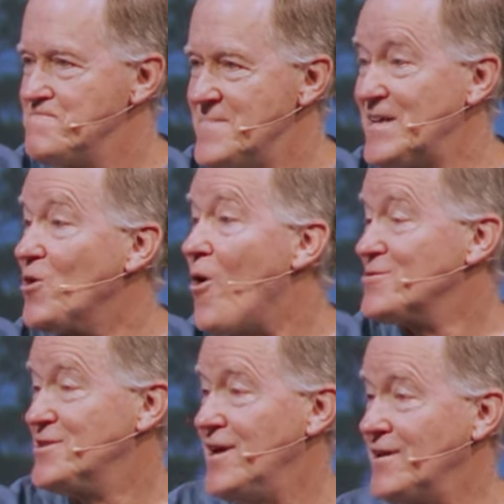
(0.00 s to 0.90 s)
And it all
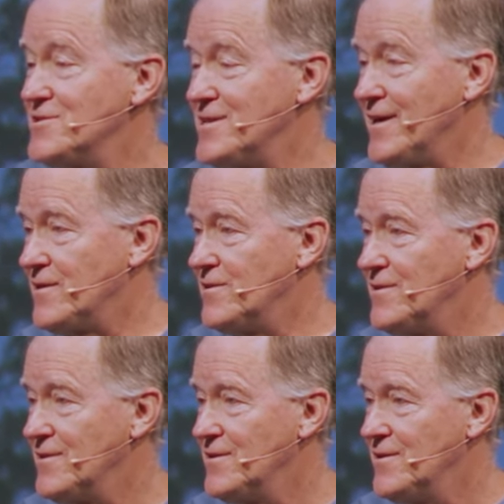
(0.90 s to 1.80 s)
changed then
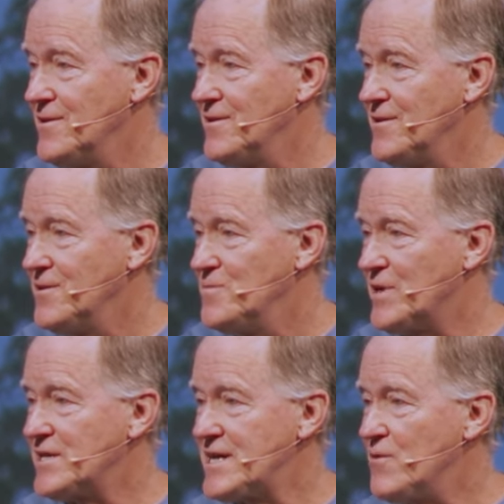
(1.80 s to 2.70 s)

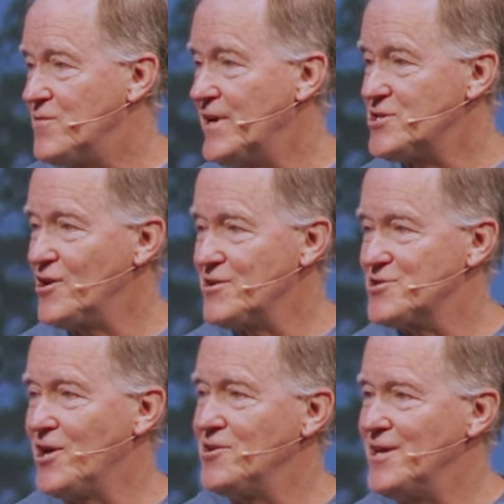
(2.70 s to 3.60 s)
because I would finish on a
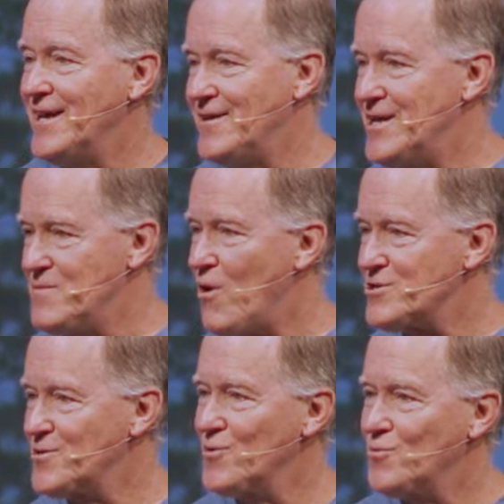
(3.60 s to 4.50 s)
Sunday and the
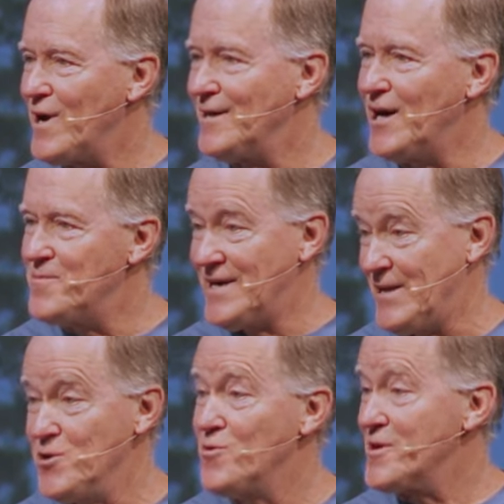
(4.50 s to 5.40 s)
emotion would well up and I
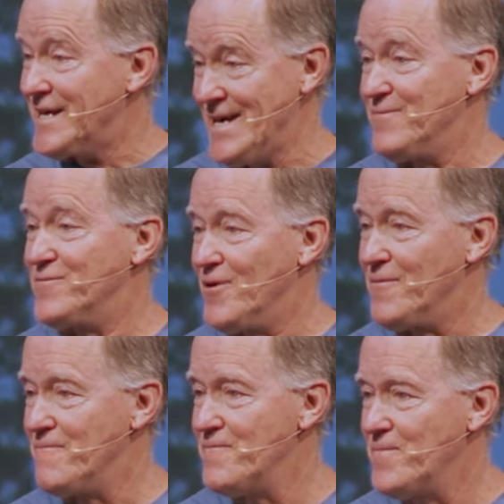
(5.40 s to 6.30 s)
knew where it came from.